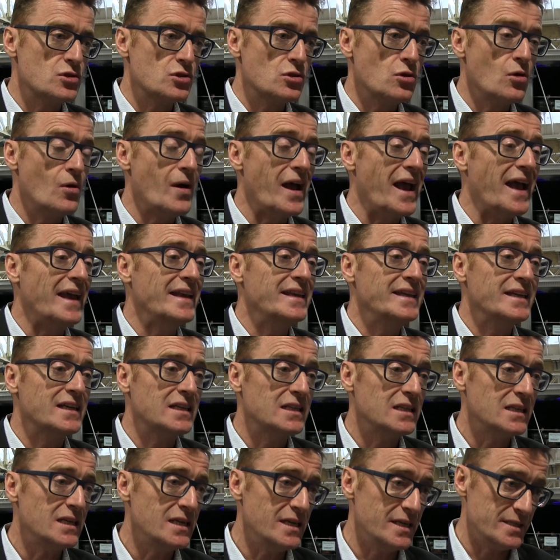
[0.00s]
so any
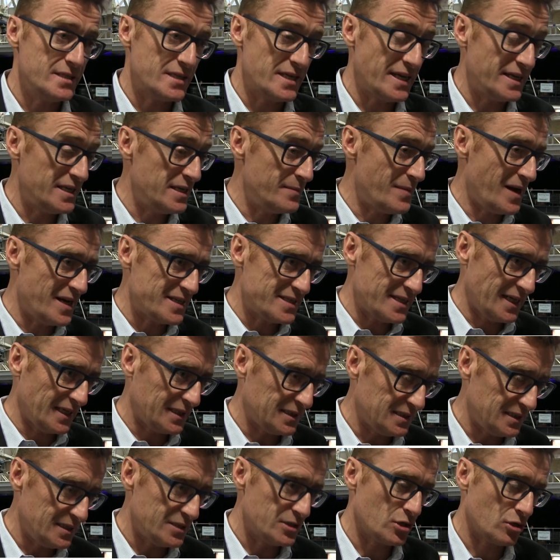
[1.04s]
clients, any buy-side
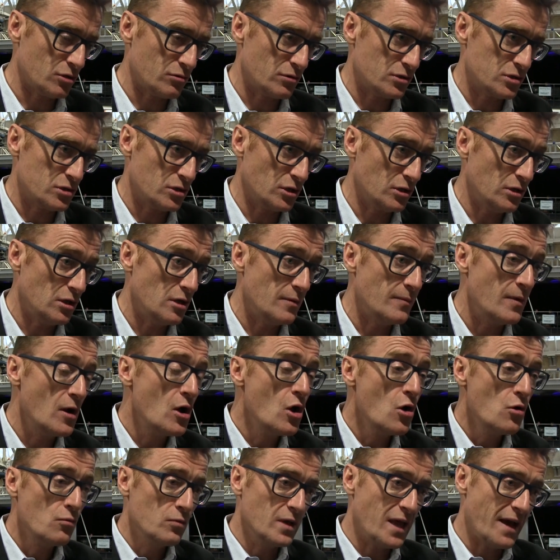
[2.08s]
clients across the globe
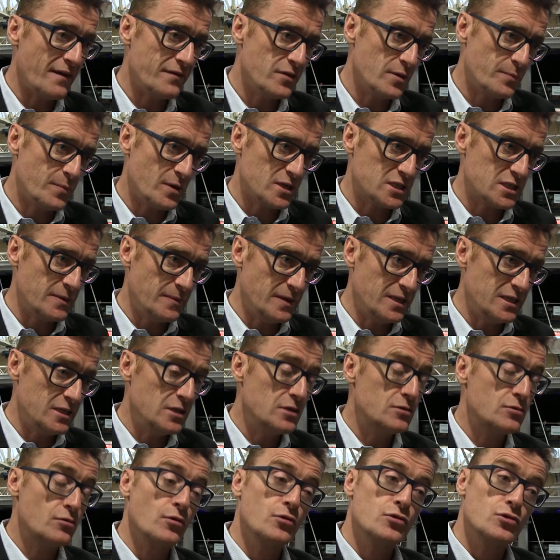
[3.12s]
will have the
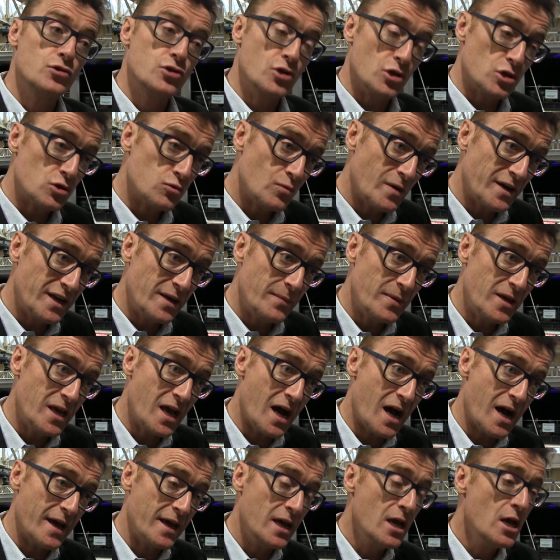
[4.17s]
possibility through just one
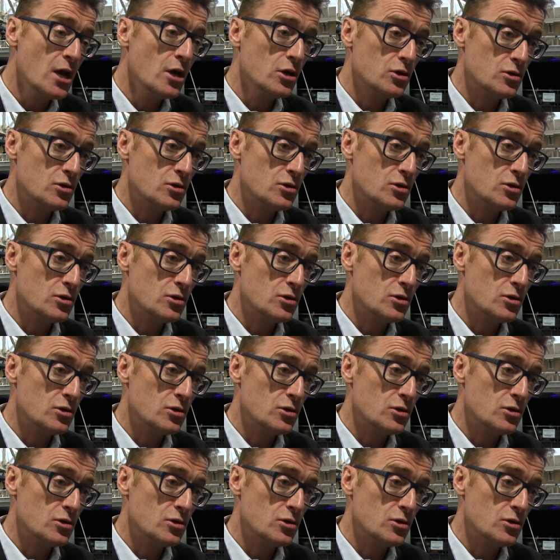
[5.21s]
API